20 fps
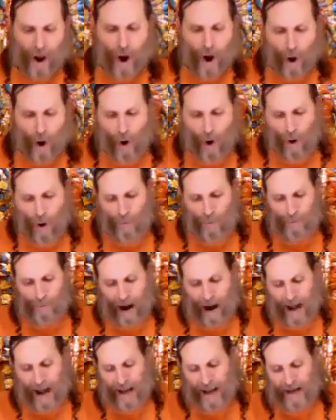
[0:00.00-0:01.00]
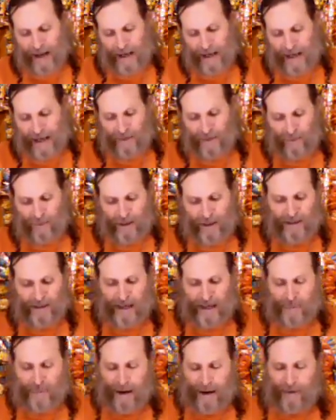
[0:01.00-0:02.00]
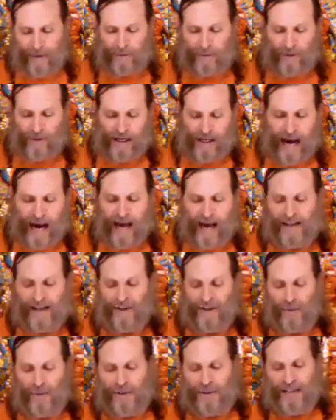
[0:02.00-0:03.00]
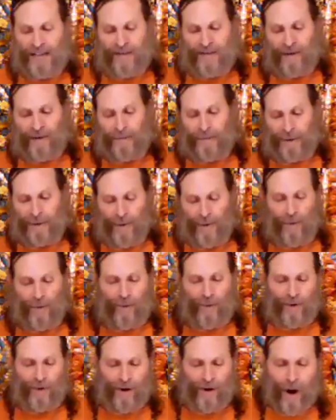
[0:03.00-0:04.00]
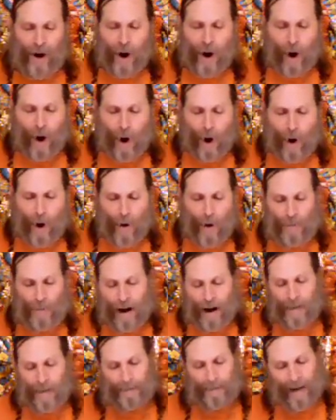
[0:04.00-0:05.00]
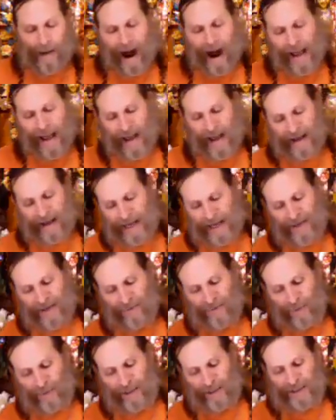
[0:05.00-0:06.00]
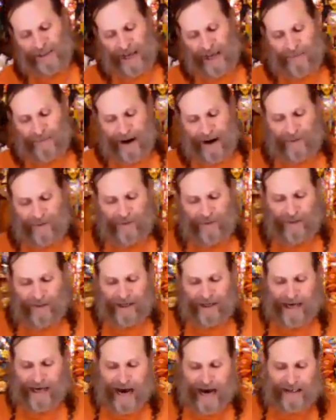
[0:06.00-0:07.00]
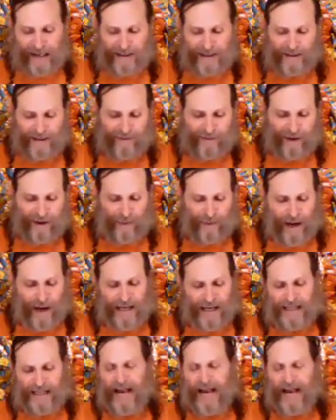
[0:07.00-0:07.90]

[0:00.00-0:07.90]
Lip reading: Oh Maya, increase, I bow to the goddess who is ever pure. Oh Maya, increase, I bow to the goddess of the great